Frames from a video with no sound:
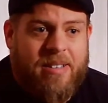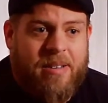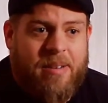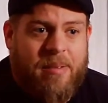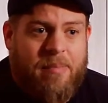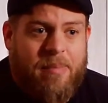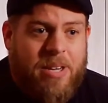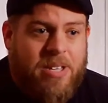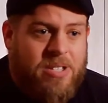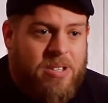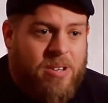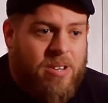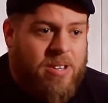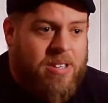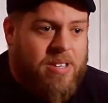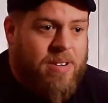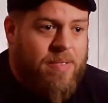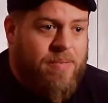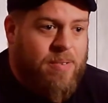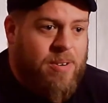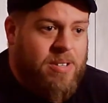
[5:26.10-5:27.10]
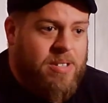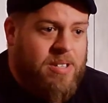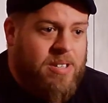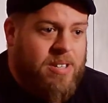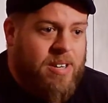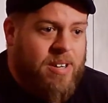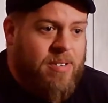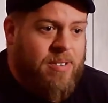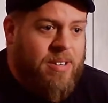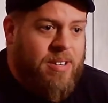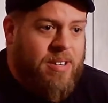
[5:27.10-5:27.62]
makes all the difference.
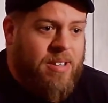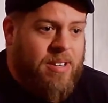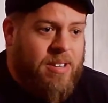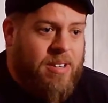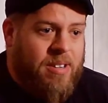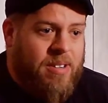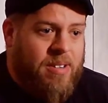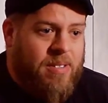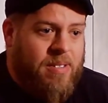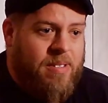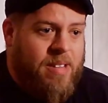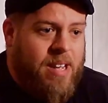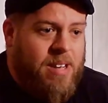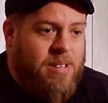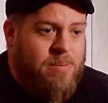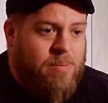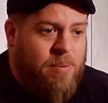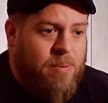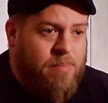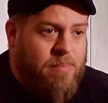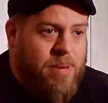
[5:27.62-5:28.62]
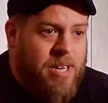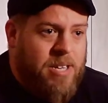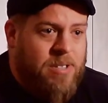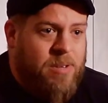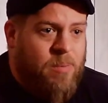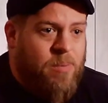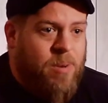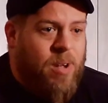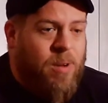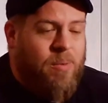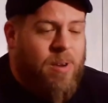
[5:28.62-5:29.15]
That's what makes a
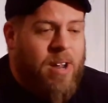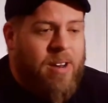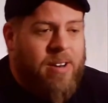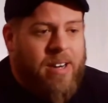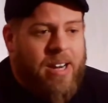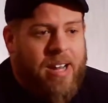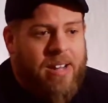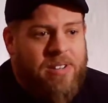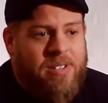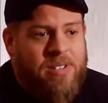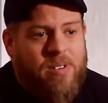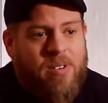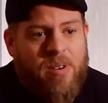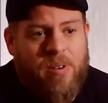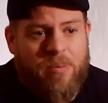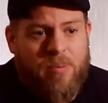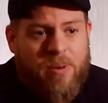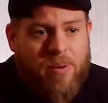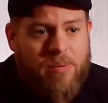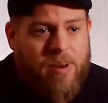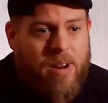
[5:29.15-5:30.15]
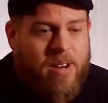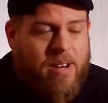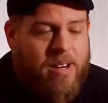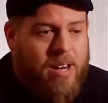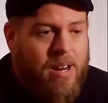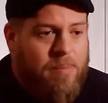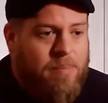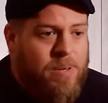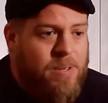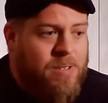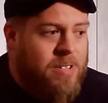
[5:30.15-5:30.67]
well-rounded out song, well-rounded
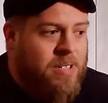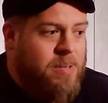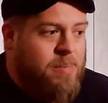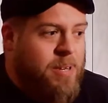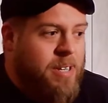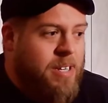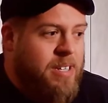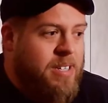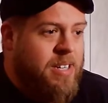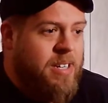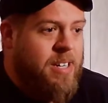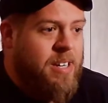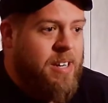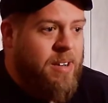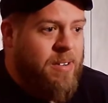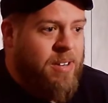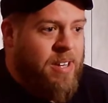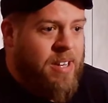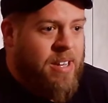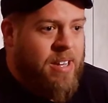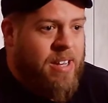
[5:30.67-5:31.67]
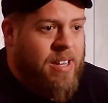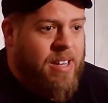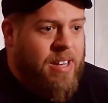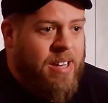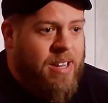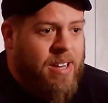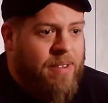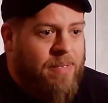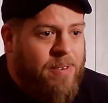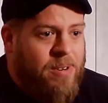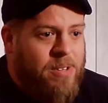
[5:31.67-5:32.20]
out music to me.
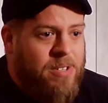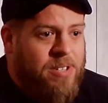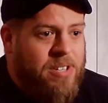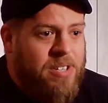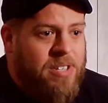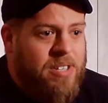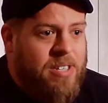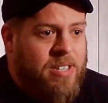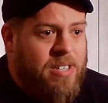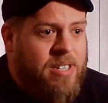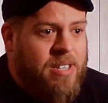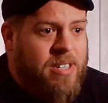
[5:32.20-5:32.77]
If you're just